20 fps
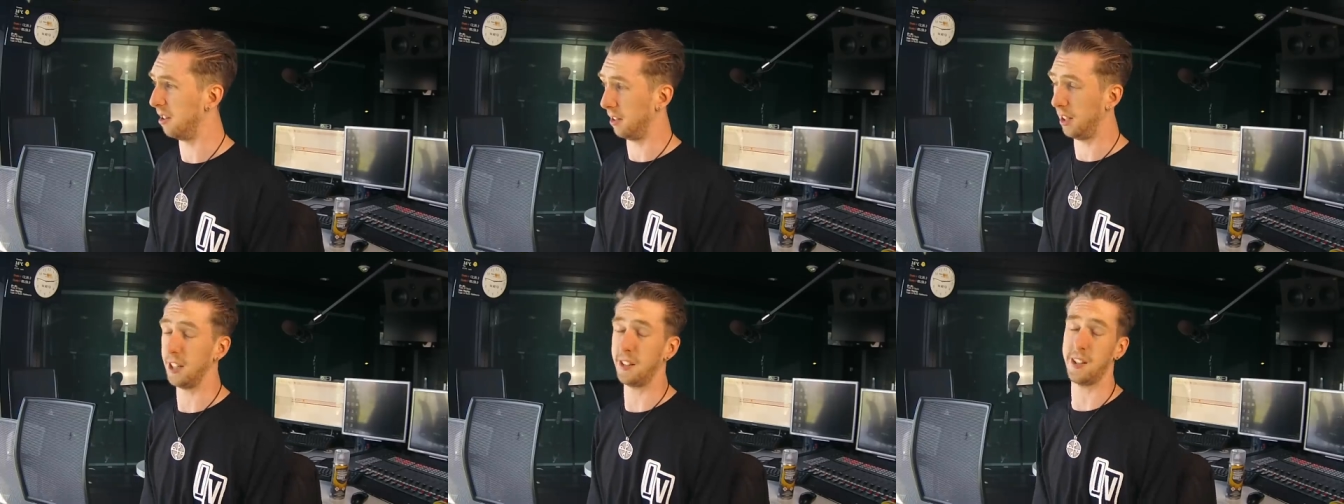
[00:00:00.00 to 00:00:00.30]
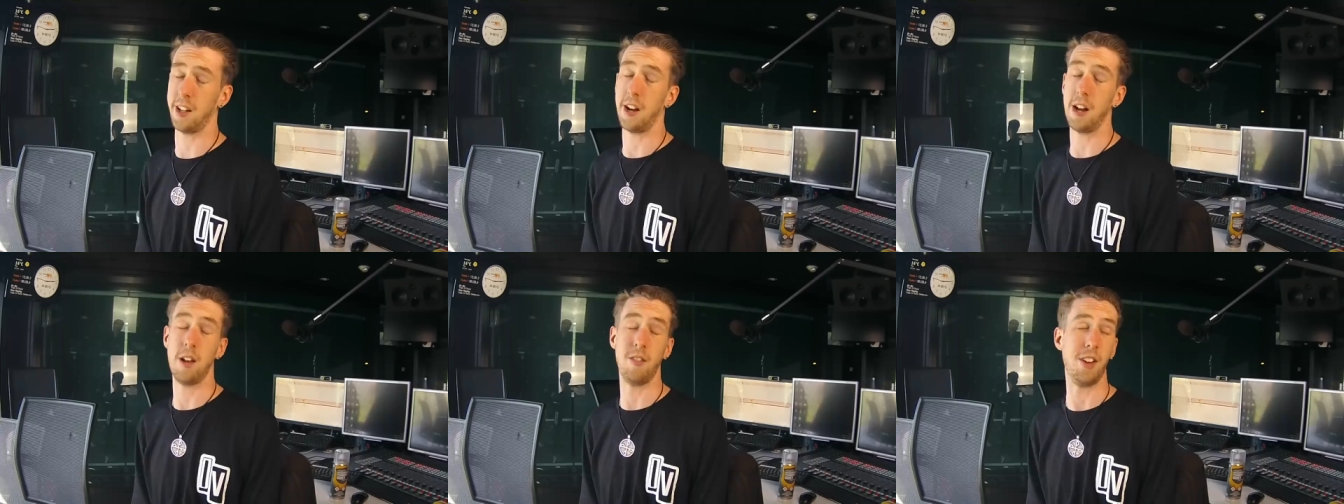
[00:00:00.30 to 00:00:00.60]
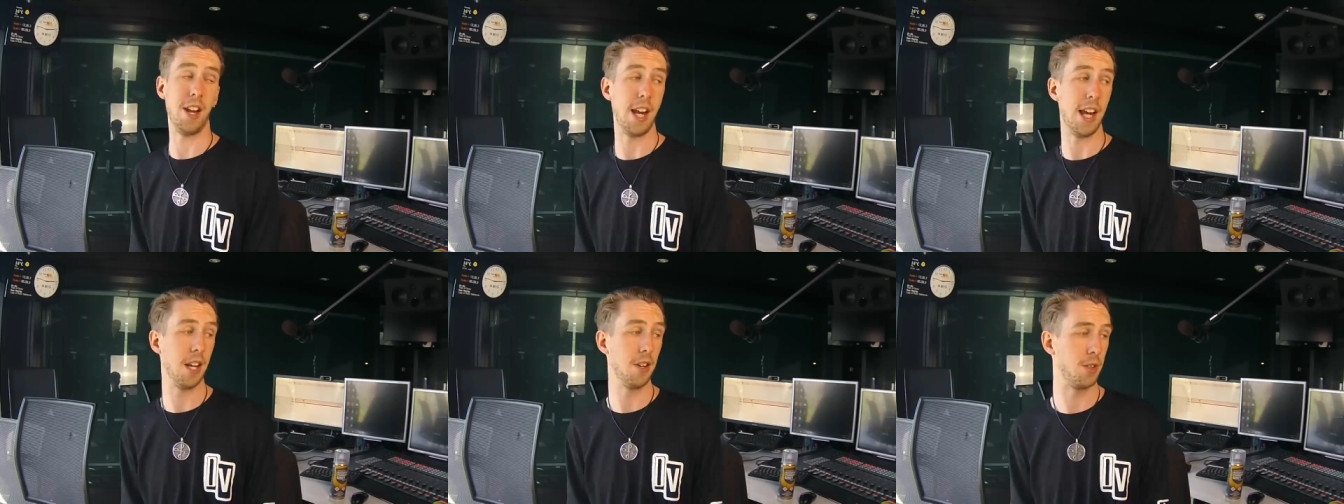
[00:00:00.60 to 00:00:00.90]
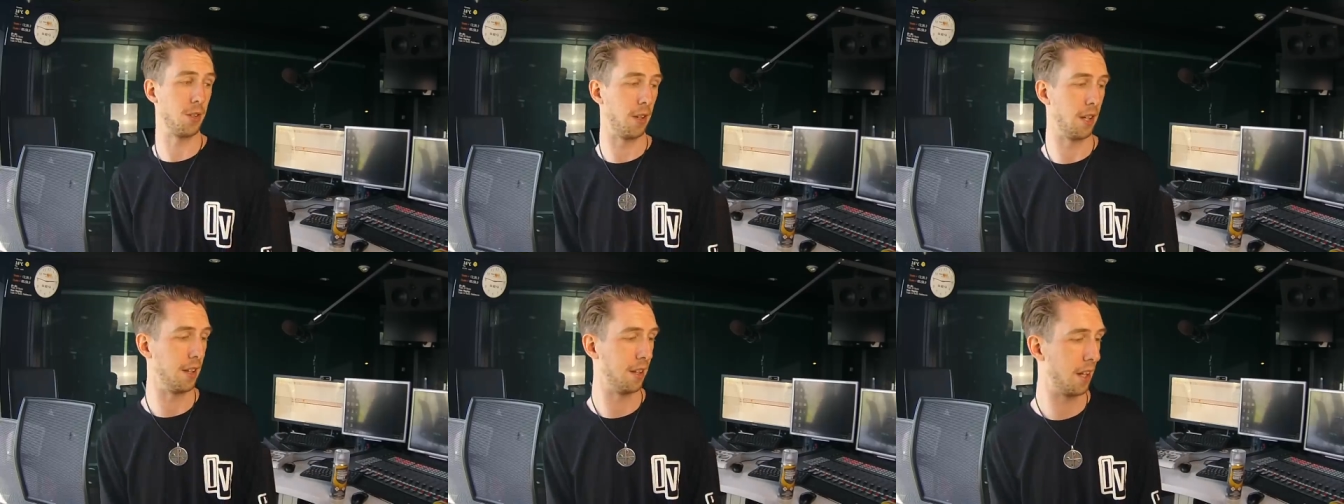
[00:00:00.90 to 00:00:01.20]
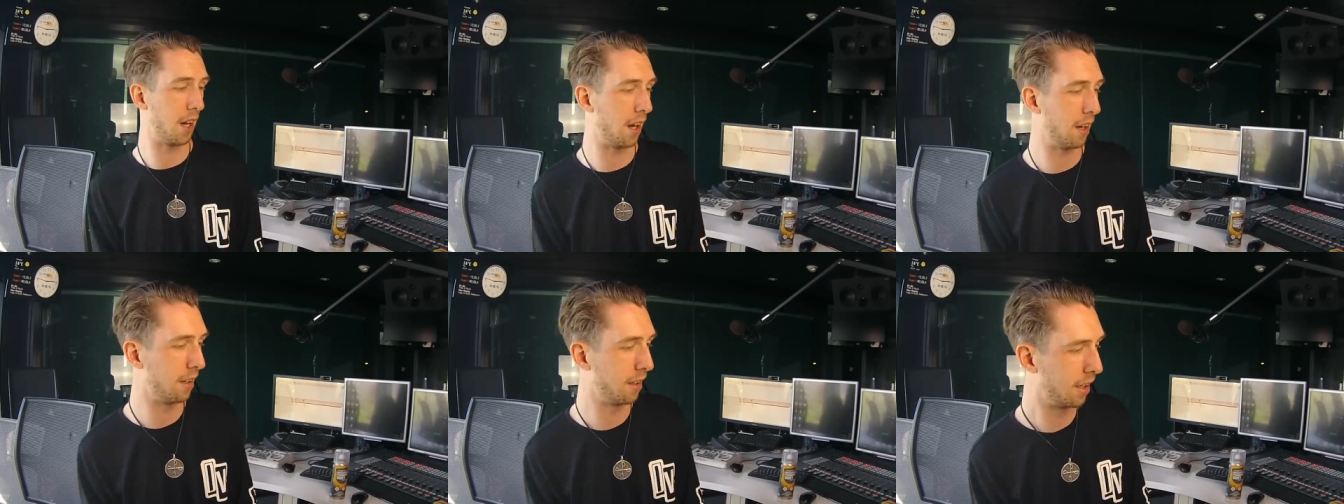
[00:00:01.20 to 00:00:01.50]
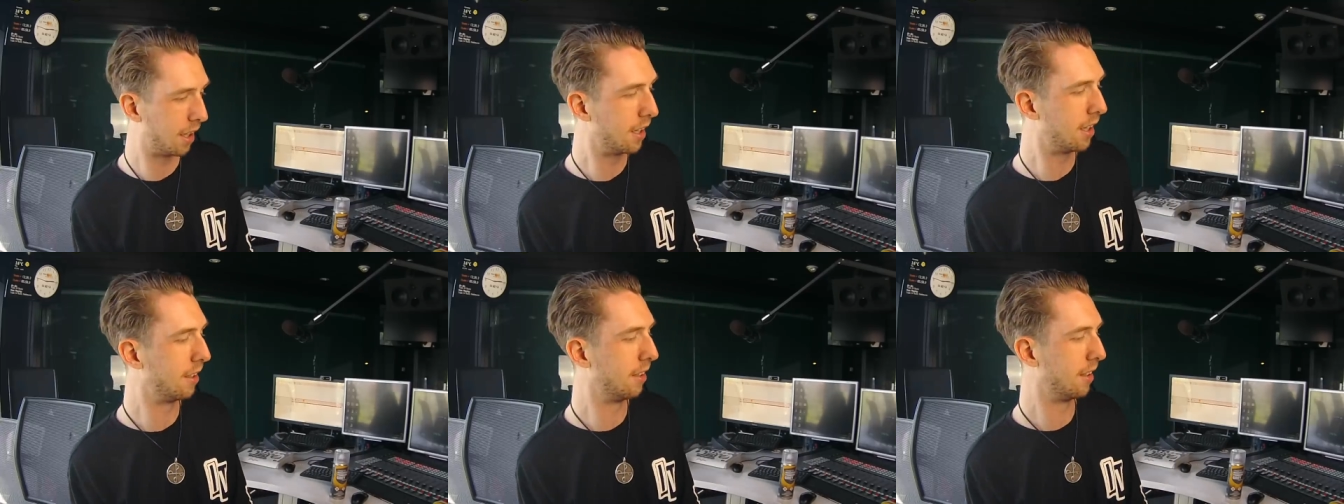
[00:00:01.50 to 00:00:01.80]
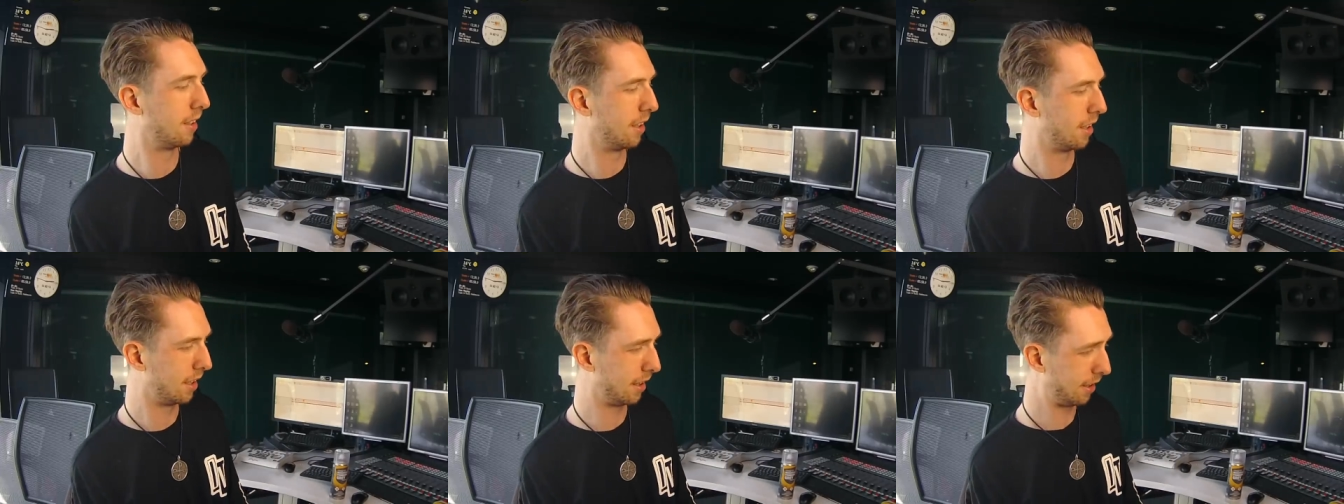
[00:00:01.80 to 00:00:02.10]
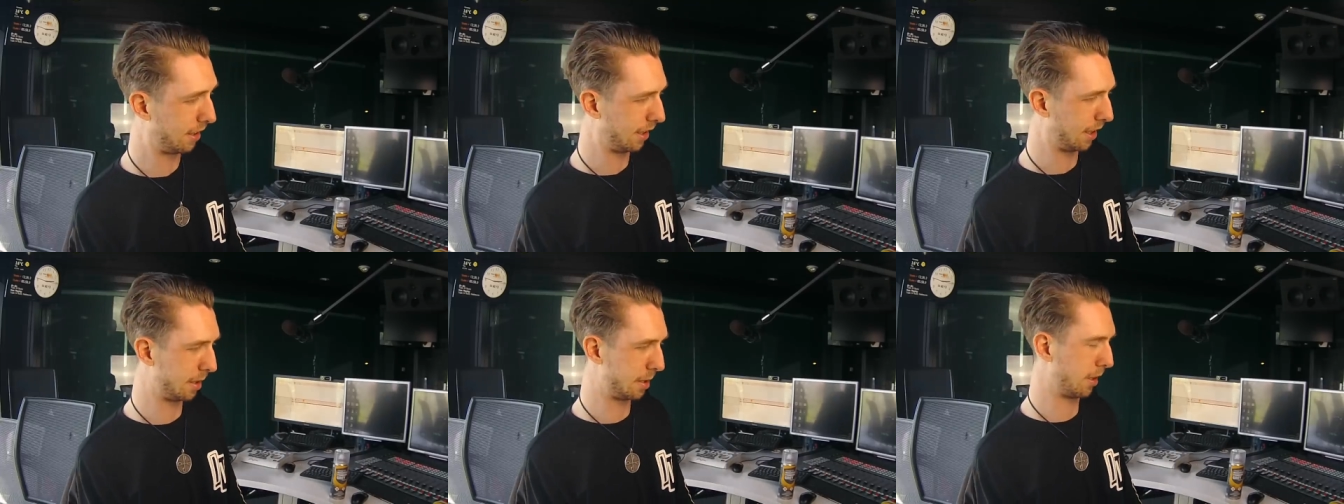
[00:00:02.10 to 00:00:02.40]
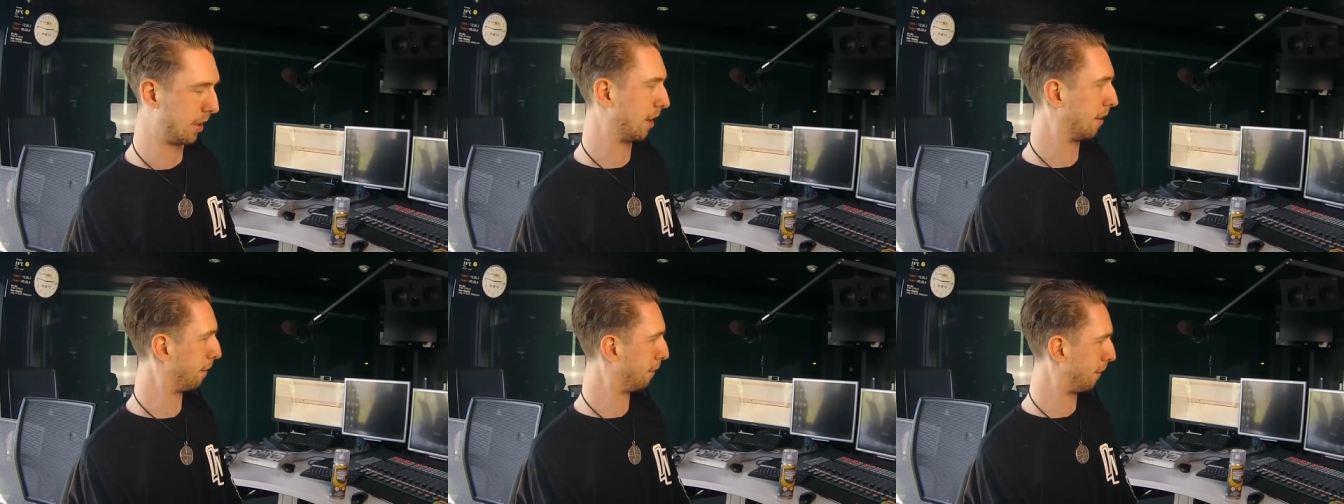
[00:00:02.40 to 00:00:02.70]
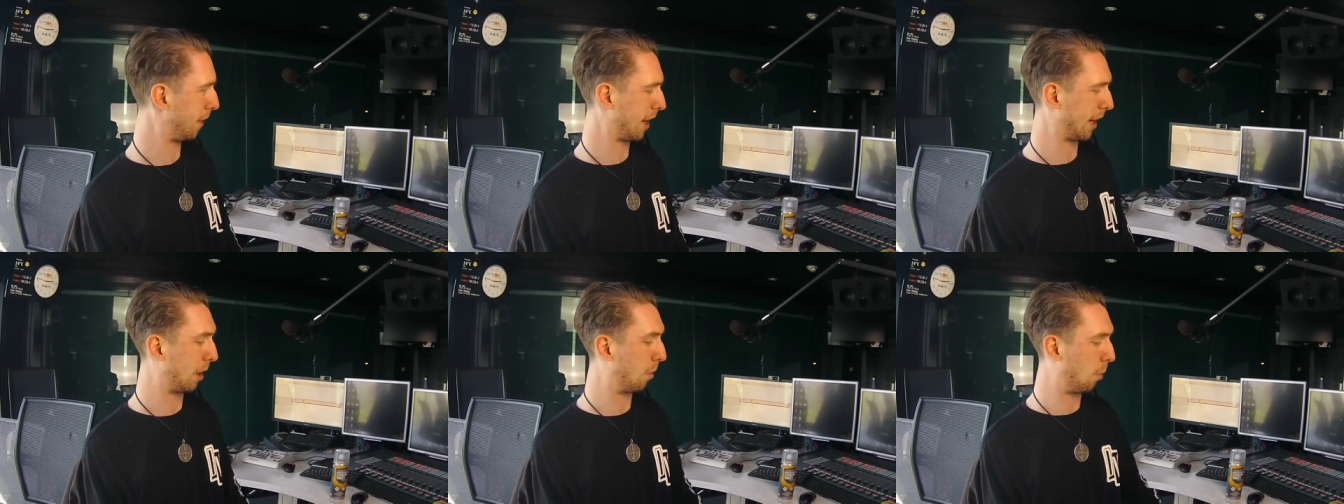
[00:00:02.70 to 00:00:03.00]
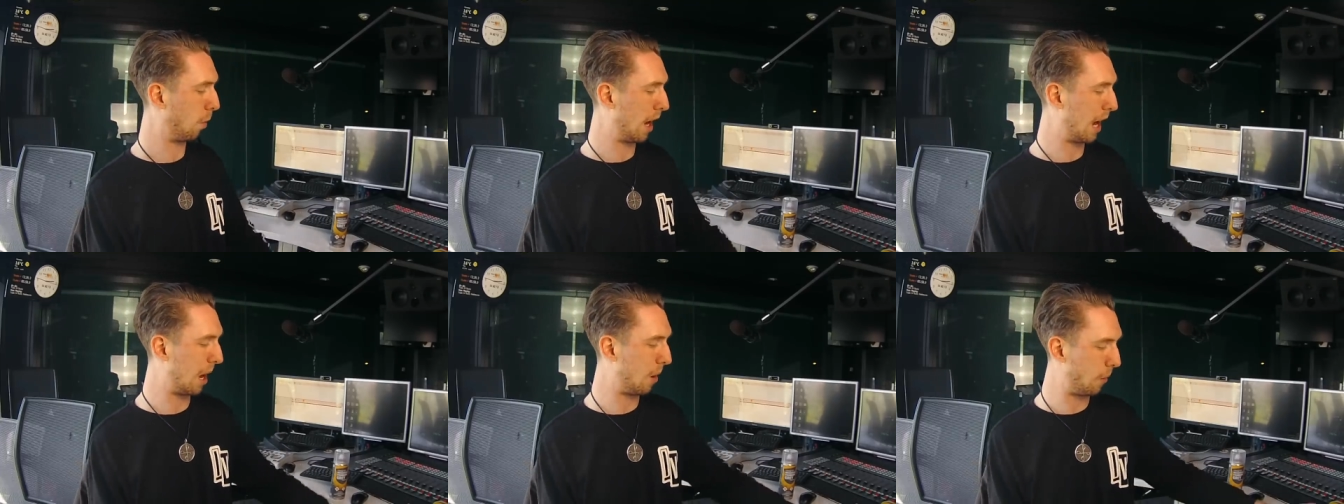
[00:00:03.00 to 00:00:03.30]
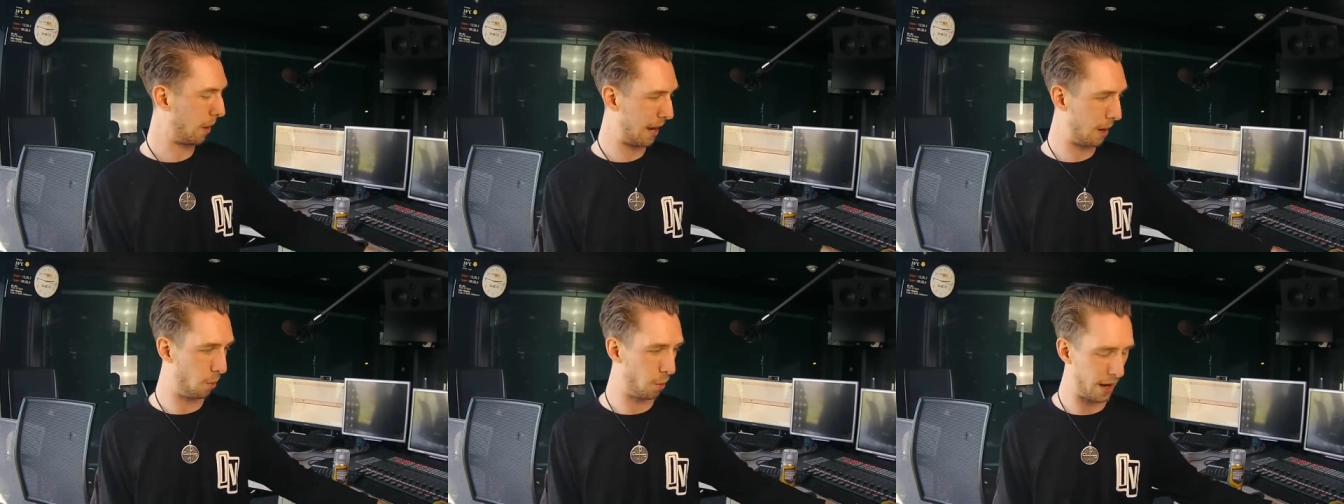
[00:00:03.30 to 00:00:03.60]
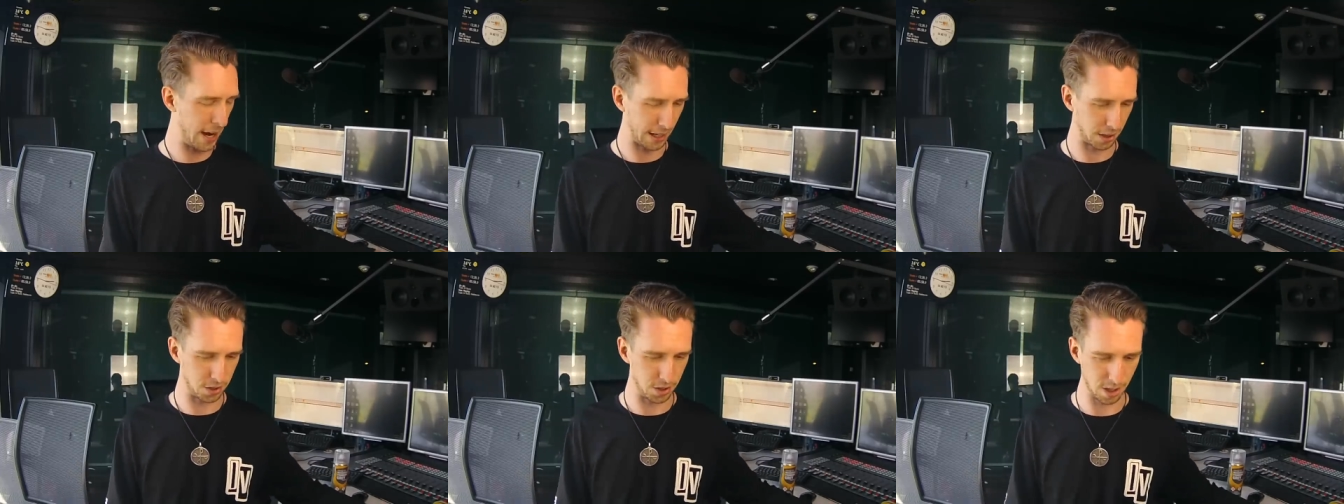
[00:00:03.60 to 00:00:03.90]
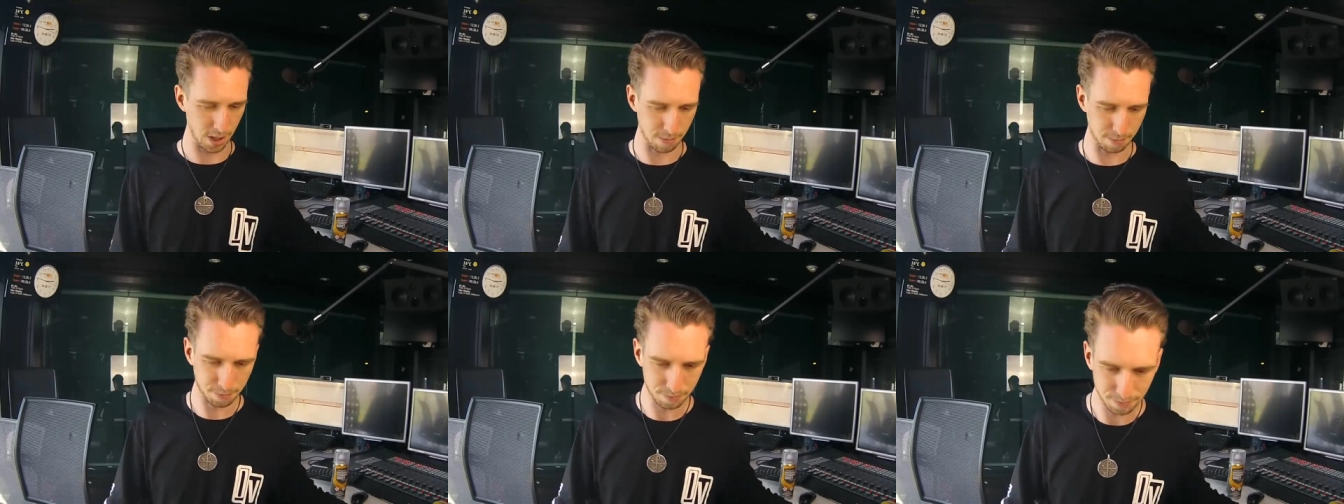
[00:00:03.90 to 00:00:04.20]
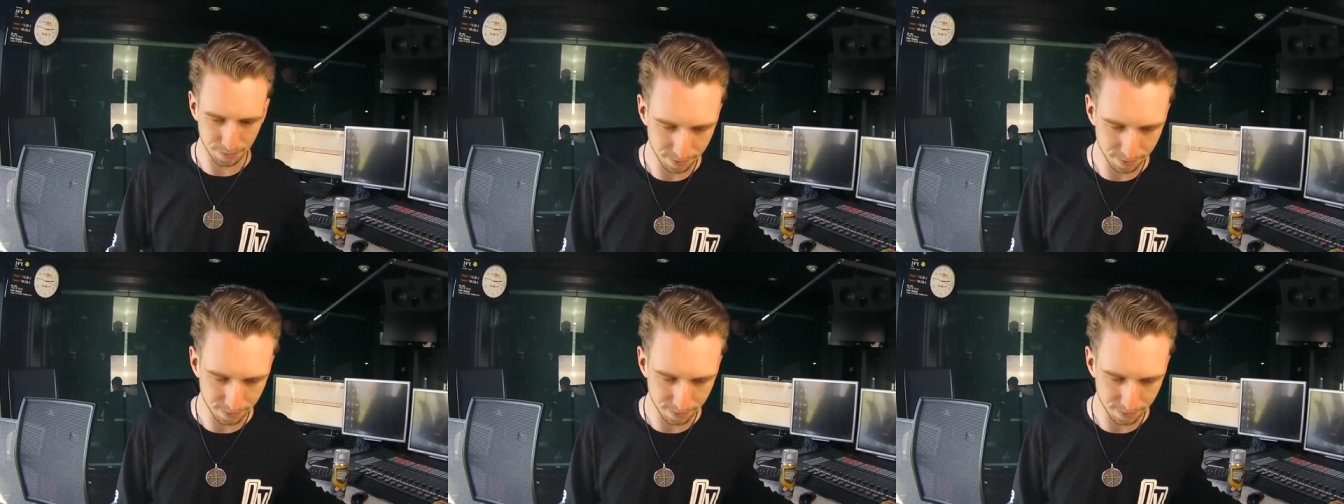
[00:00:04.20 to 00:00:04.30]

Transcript: At least I don't have an Android though. At least I'm not a fucking Huawei whack job.